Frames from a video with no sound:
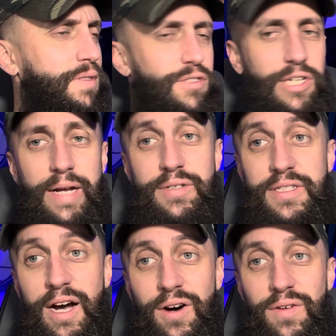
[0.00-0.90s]
James is
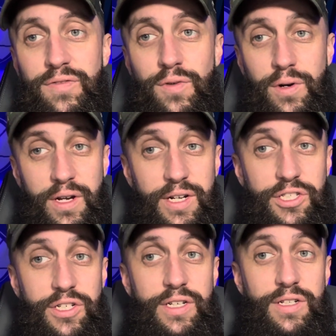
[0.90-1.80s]
out for
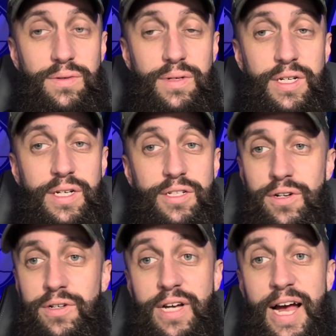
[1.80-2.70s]
conditioning to
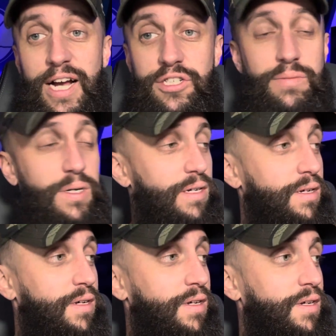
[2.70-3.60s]
return to action. But
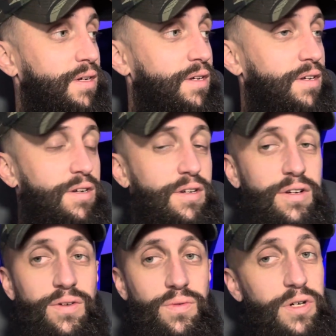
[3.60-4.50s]

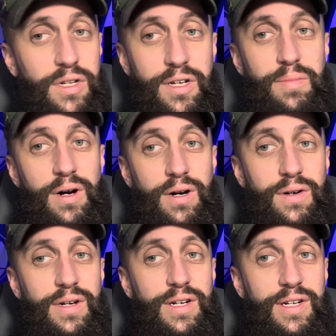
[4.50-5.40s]
really,
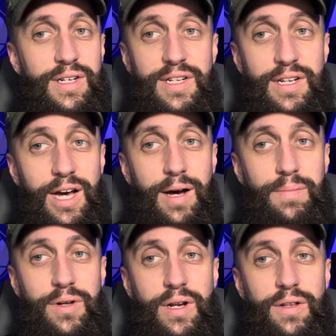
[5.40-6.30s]
bro, I'm
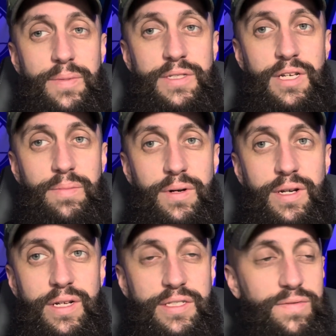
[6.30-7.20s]
looking a little bit deeper into
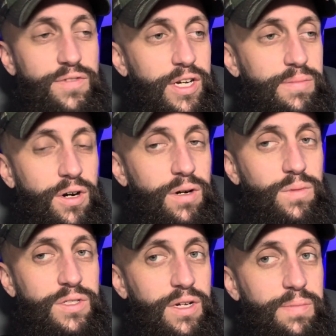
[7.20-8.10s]
this. If James Harden
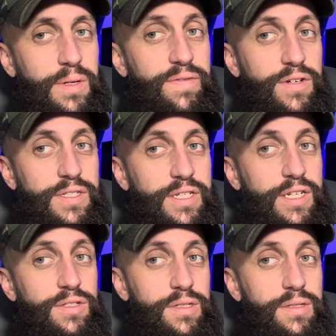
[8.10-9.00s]
was going to play for the
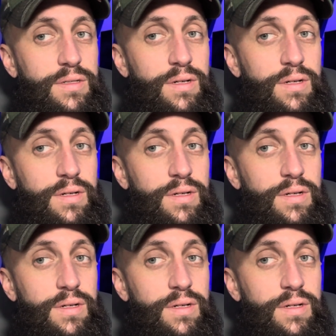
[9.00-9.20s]
Sixers,